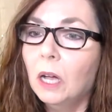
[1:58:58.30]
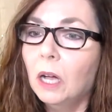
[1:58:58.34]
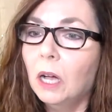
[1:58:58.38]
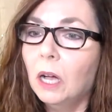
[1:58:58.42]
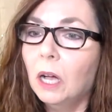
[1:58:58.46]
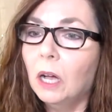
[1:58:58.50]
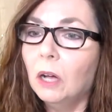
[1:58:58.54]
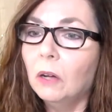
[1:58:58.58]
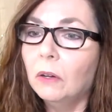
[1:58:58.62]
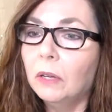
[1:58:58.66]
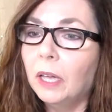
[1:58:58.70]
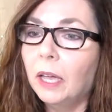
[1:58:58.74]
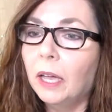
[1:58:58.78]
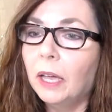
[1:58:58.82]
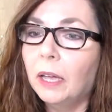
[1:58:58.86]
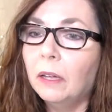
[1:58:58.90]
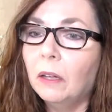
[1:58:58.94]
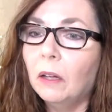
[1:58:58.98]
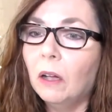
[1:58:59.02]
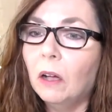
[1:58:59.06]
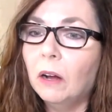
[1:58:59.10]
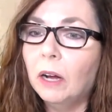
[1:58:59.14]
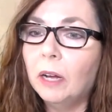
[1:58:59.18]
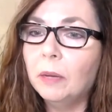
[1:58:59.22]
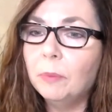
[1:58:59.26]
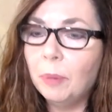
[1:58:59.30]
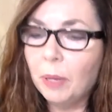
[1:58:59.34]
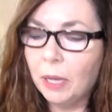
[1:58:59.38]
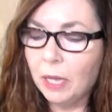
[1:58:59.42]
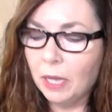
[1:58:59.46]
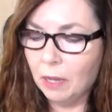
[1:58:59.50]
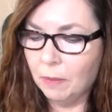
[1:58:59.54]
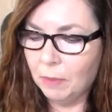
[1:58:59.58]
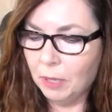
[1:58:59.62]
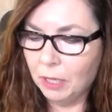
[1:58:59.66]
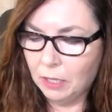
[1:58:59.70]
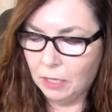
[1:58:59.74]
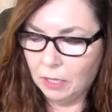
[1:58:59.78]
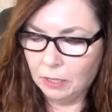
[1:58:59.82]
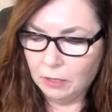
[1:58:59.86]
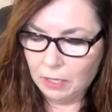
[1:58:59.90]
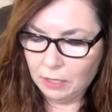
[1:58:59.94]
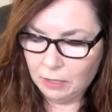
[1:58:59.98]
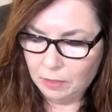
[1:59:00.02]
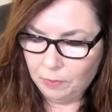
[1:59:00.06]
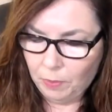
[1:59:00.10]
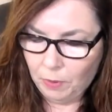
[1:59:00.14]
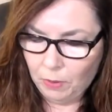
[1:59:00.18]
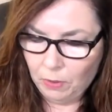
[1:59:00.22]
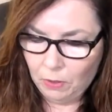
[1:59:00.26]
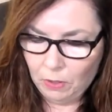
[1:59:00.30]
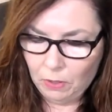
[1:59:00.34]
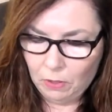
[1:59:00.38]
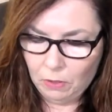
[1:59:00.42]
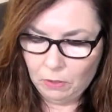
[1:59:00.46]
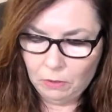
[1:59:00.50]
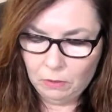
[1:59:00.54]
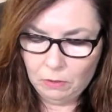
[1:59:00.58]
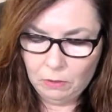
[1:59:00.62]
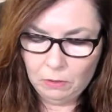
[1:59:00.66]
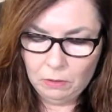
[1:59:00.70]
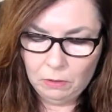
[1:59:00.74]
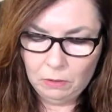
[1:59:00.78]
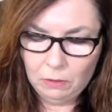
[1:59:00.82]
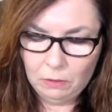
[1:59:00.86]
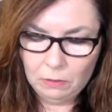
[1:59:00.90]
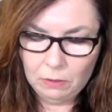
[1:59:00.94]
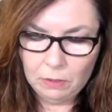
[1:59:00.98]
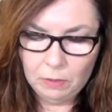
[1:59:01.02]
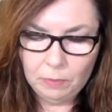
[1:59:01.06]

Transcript: Okay. All right, Pamela, let's pull let's